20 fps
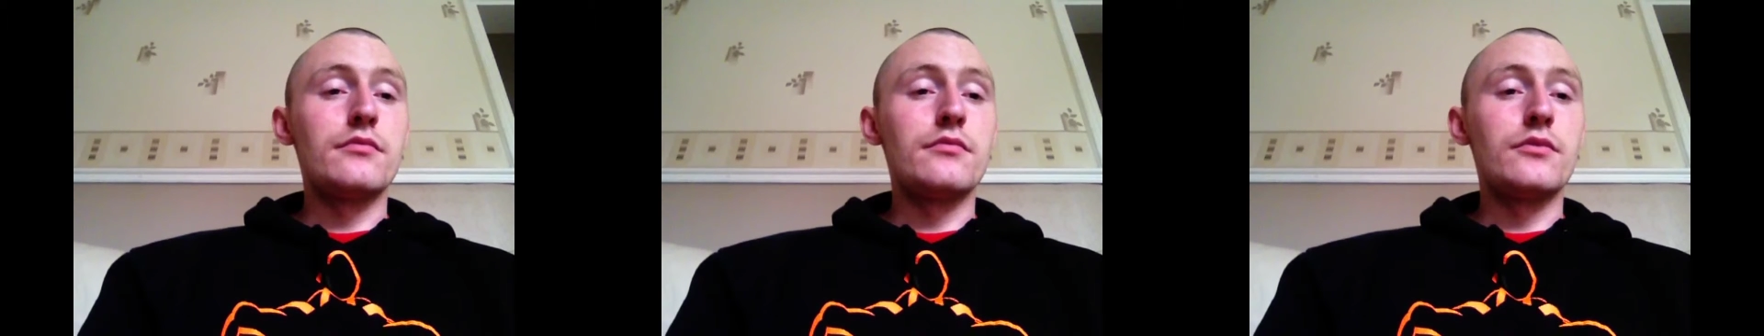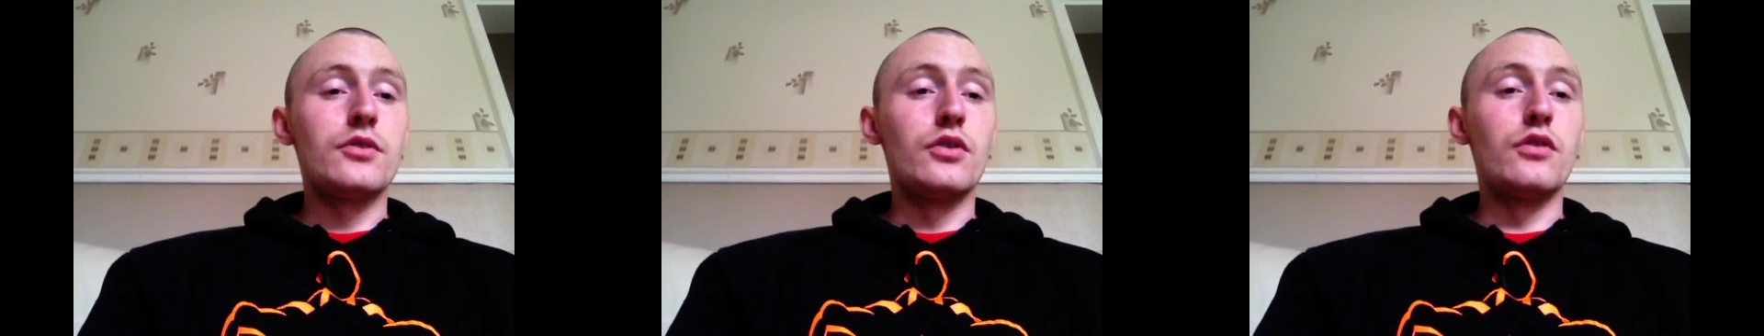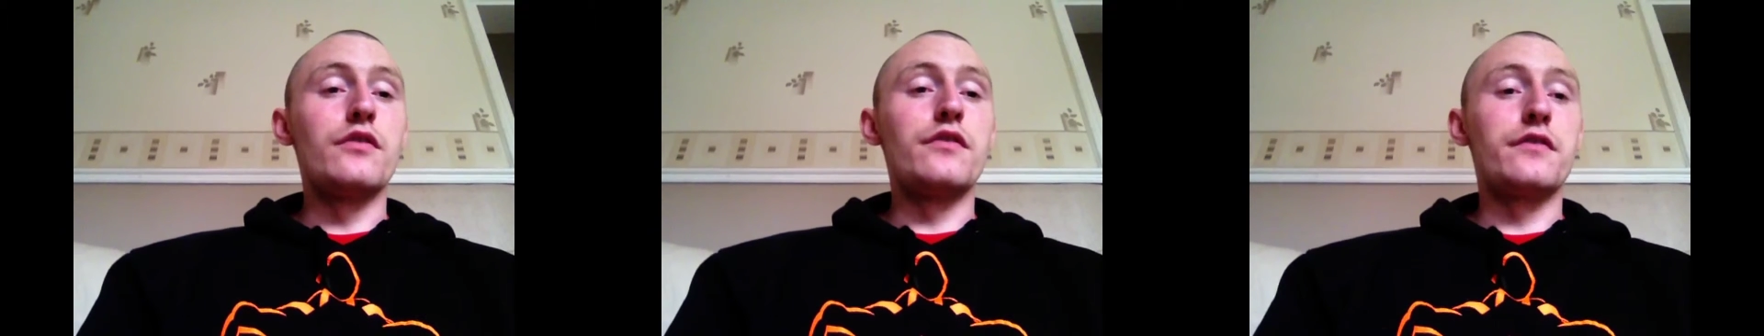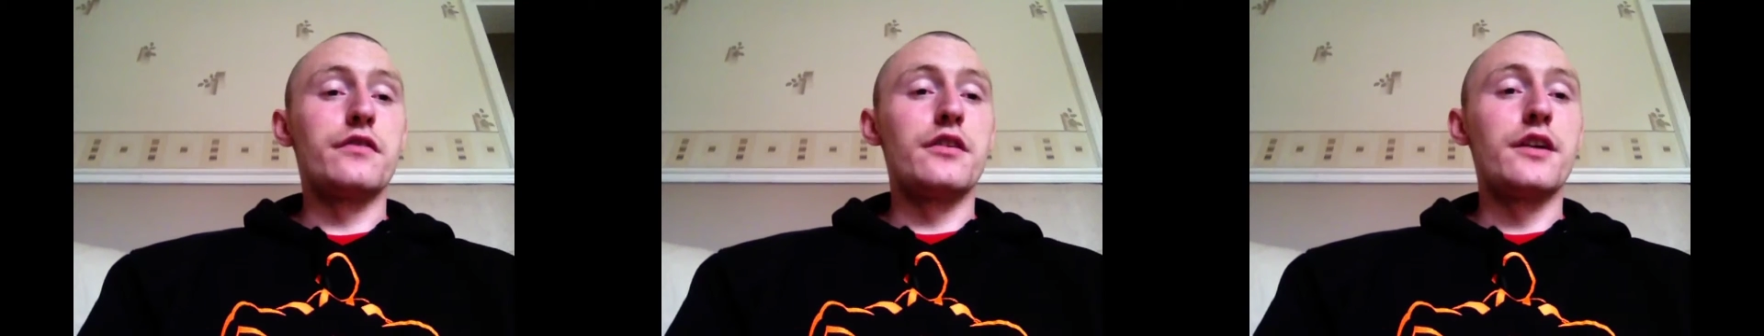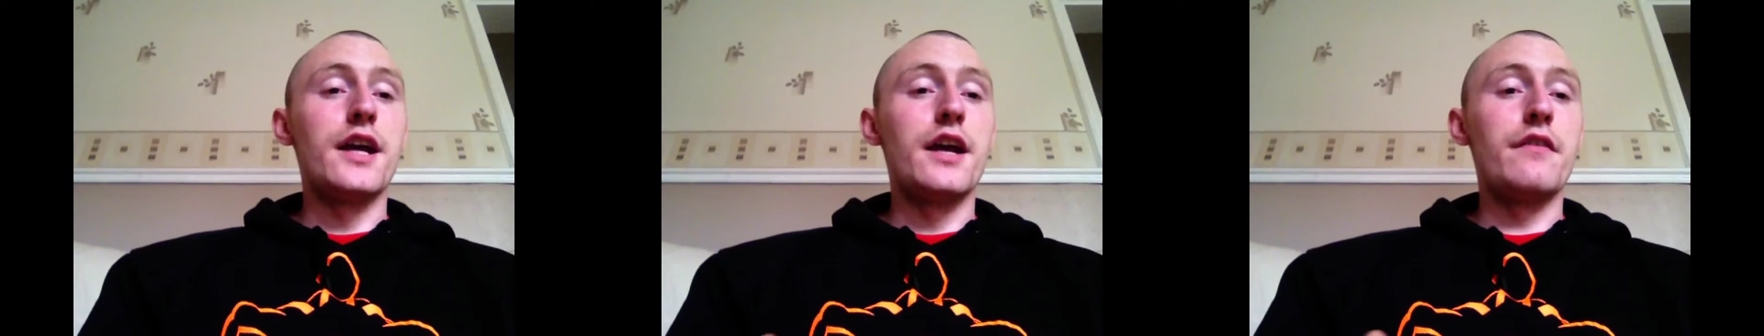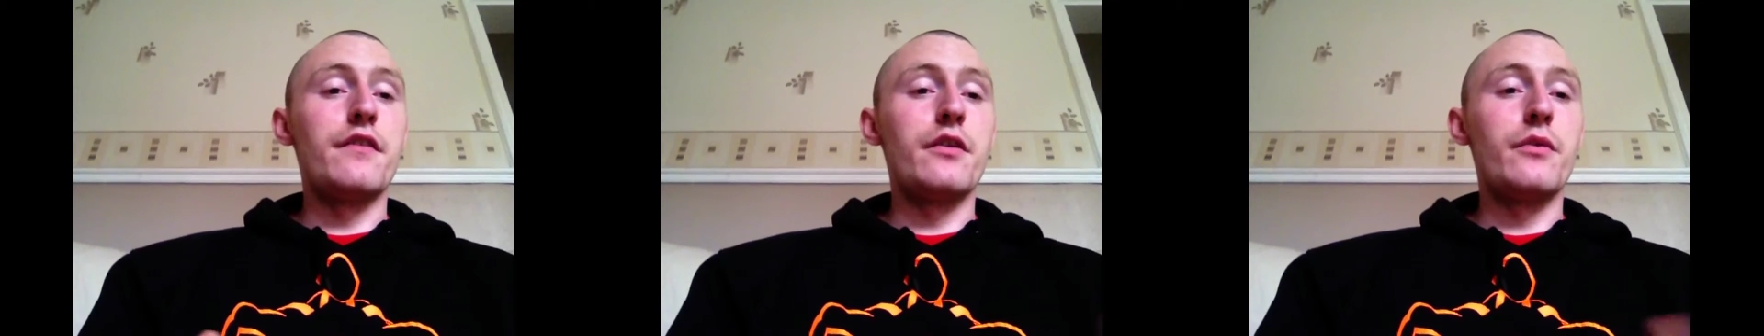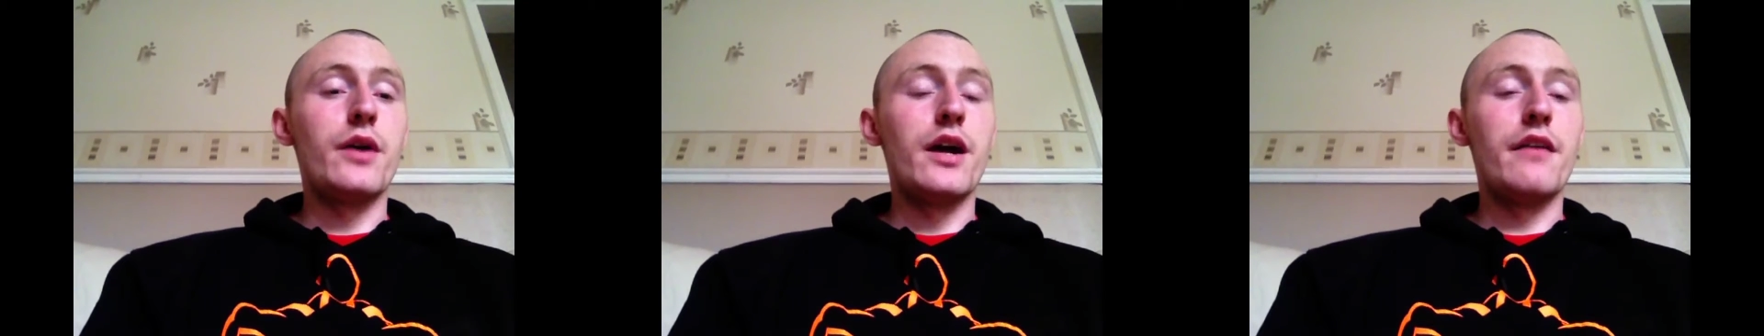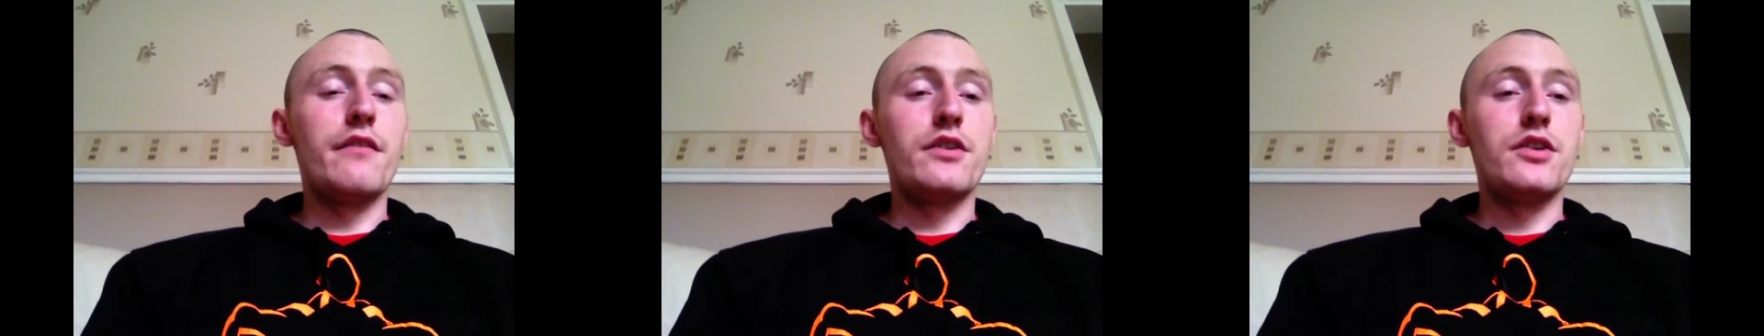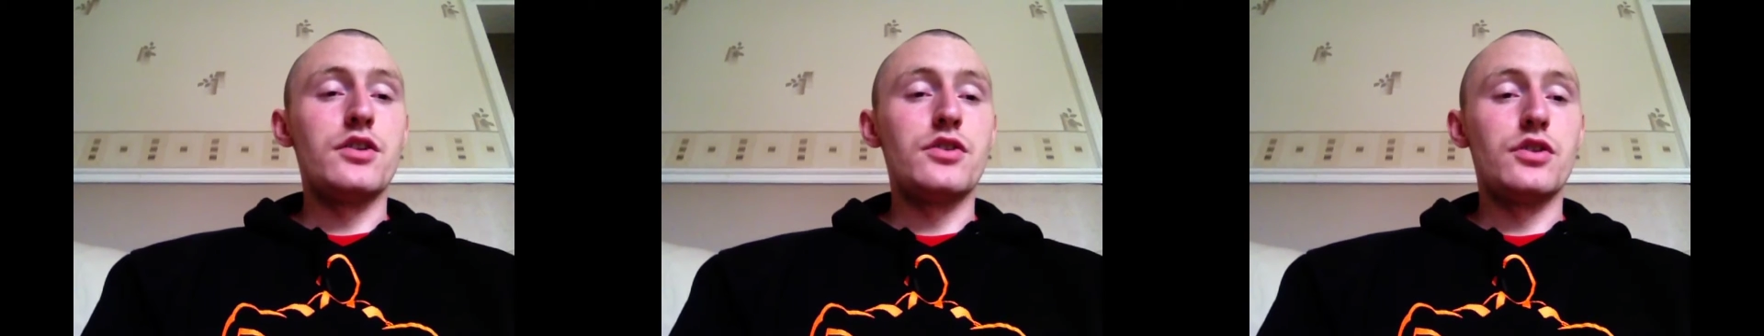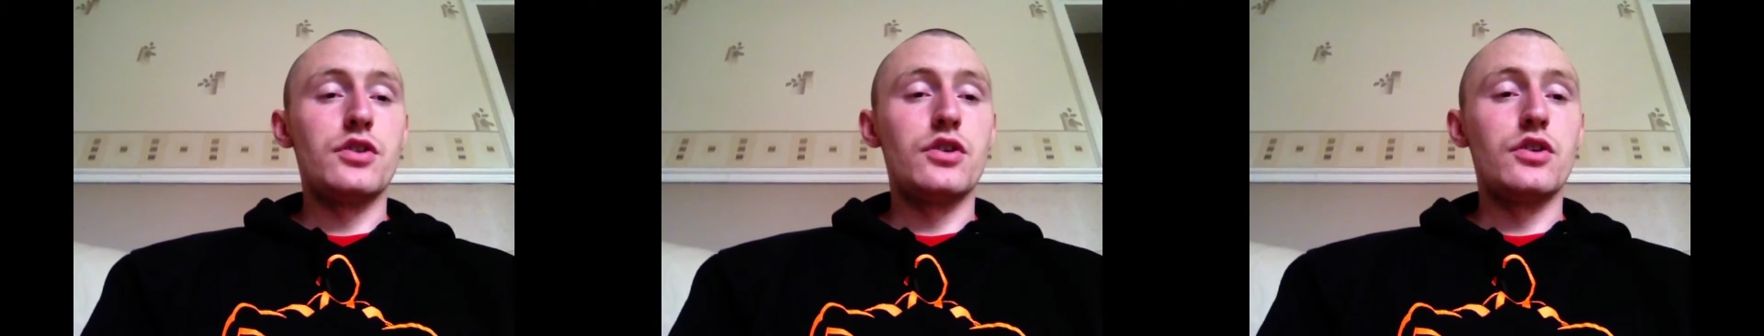good for it if you're wearing
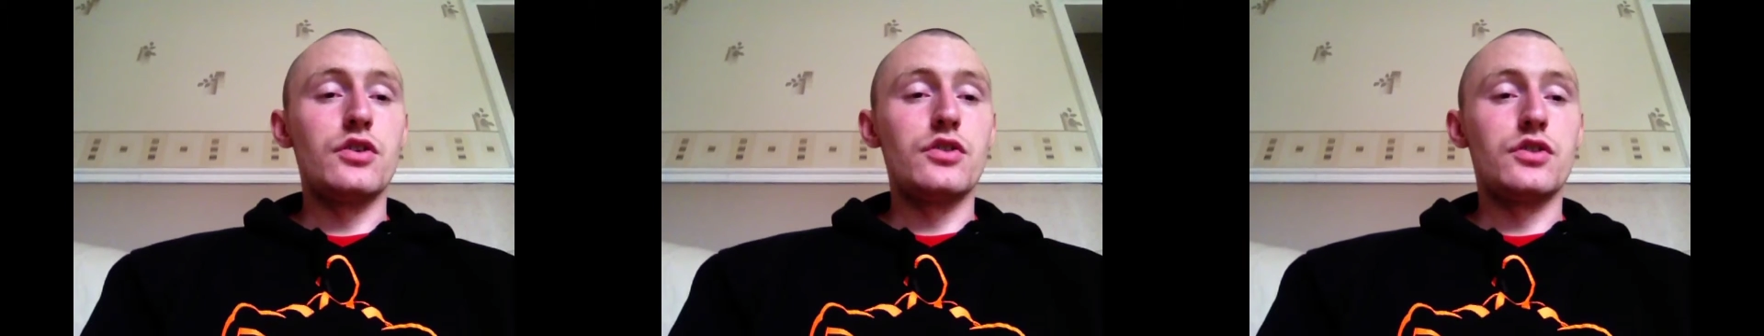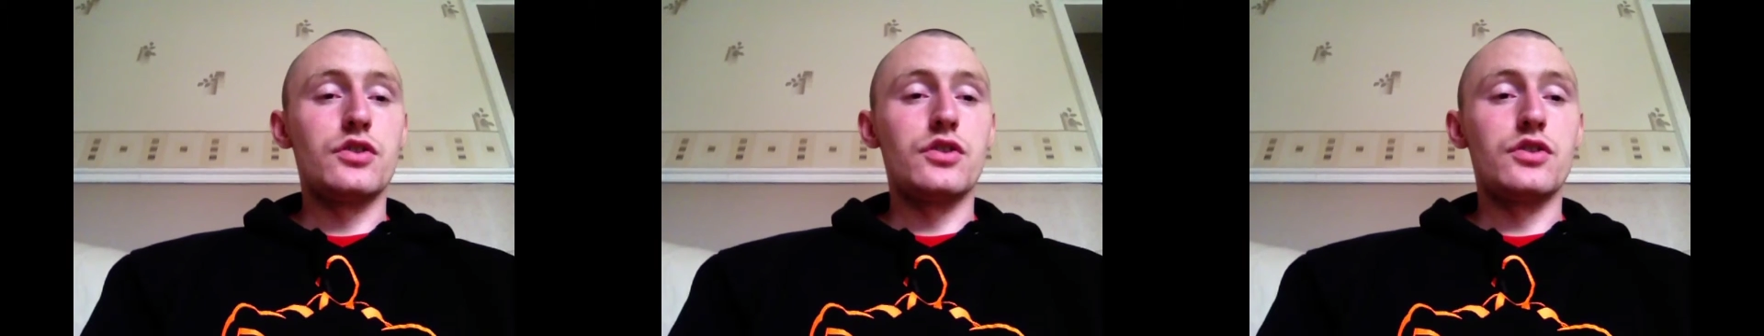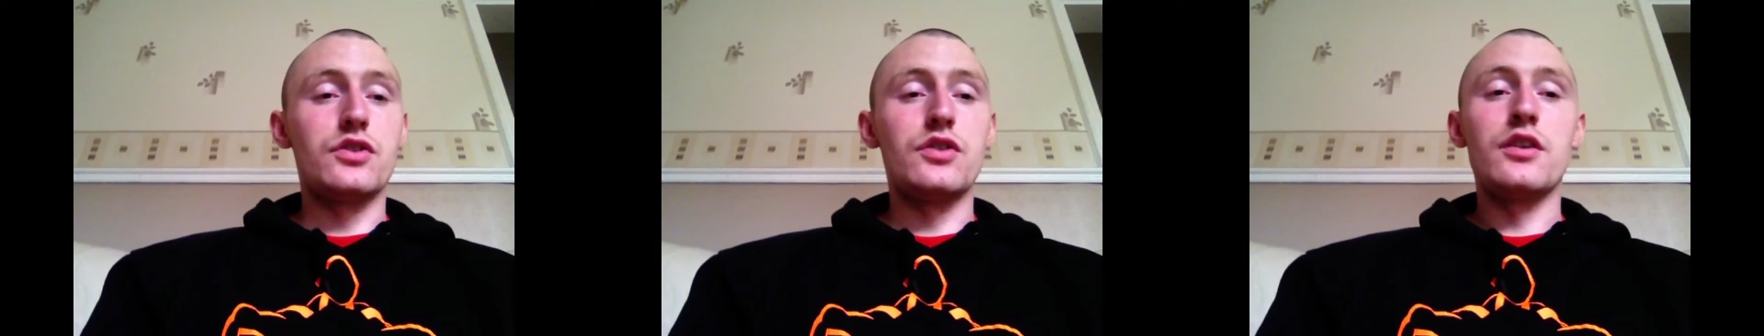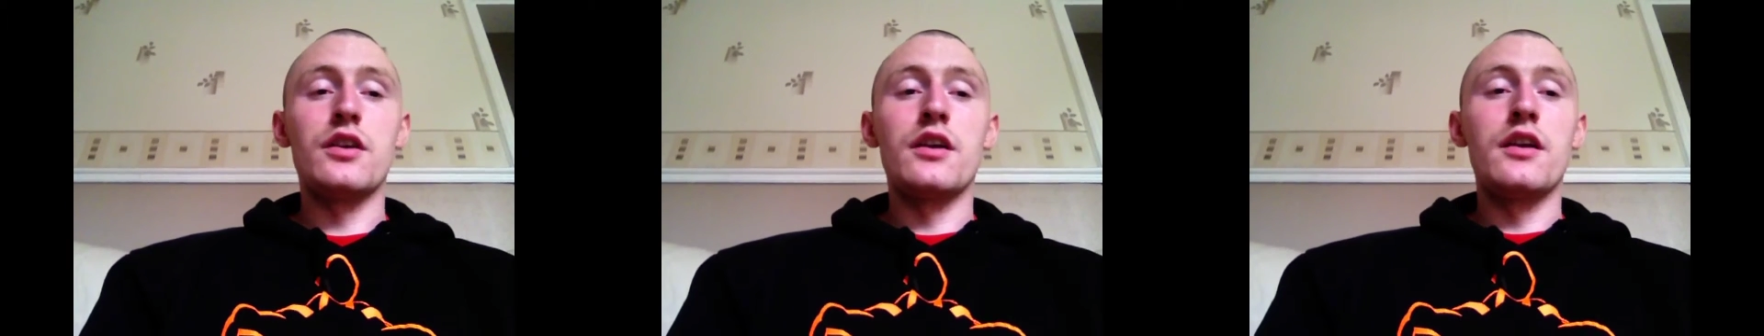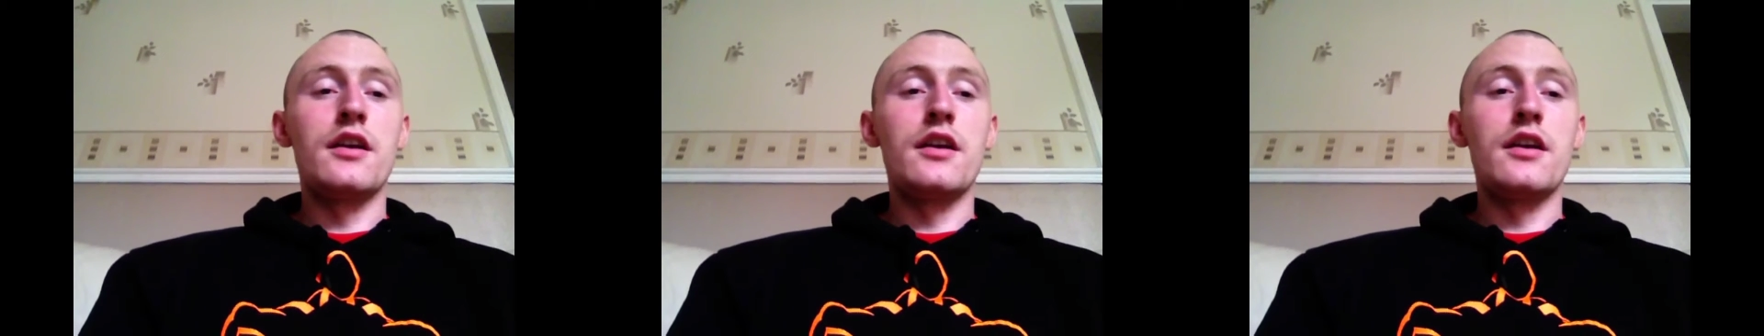shorts, because